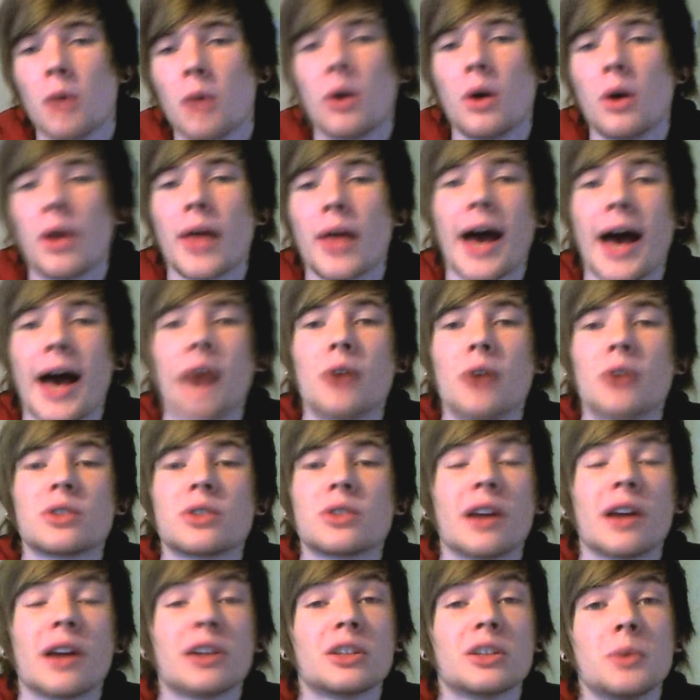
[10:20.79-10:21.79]
while their
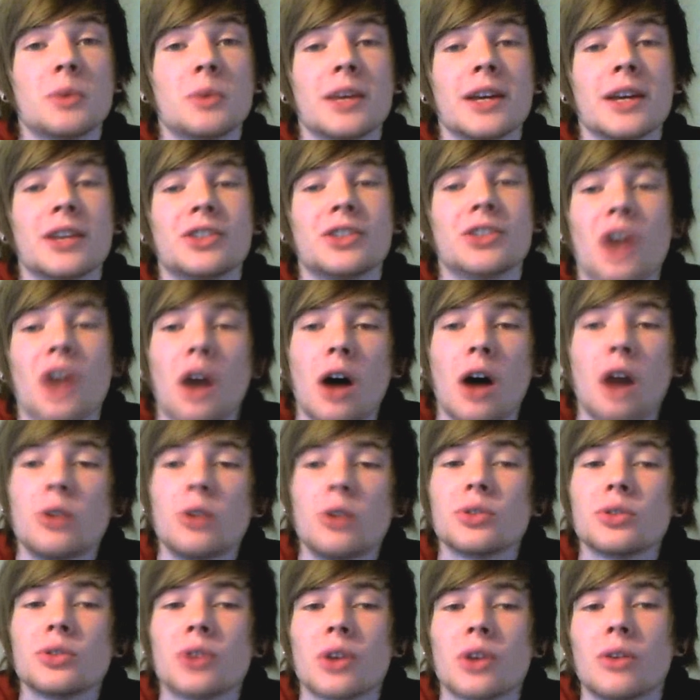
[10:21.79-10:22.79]
outs like Switch are
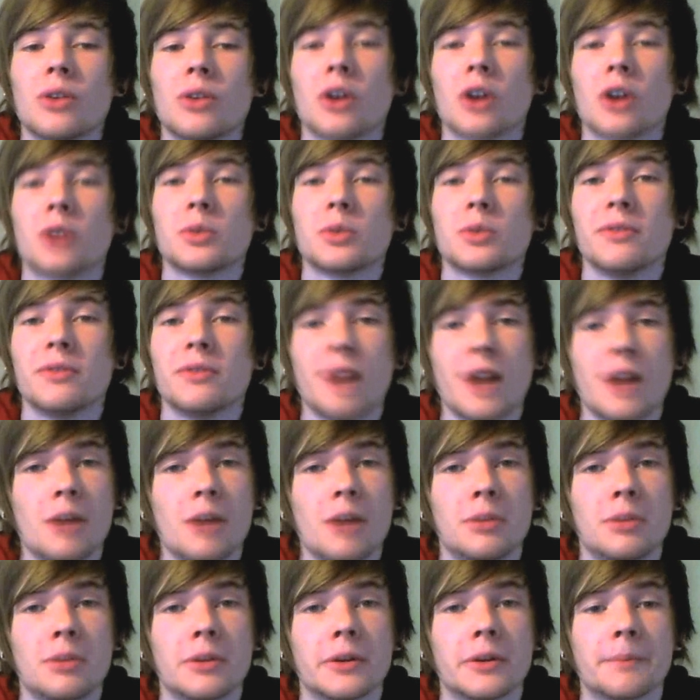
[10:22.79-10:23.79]
also locked with
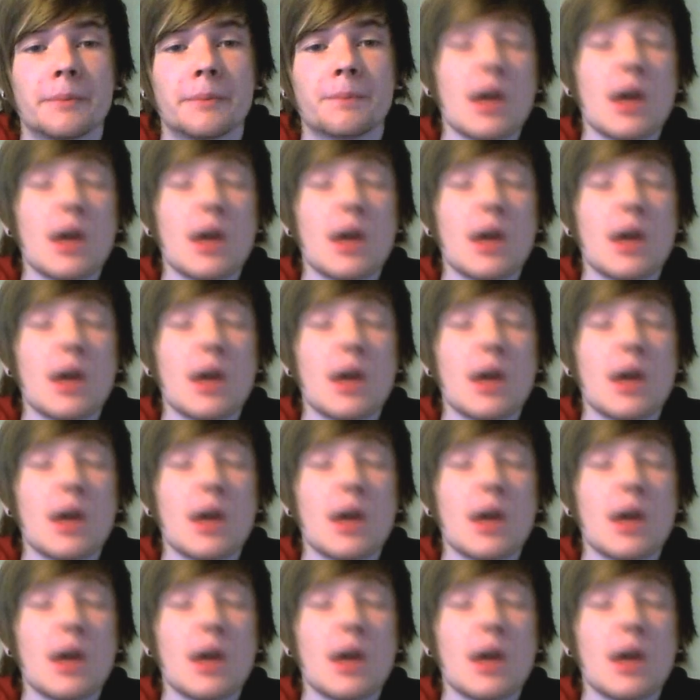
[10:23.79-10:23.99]
Vileplume.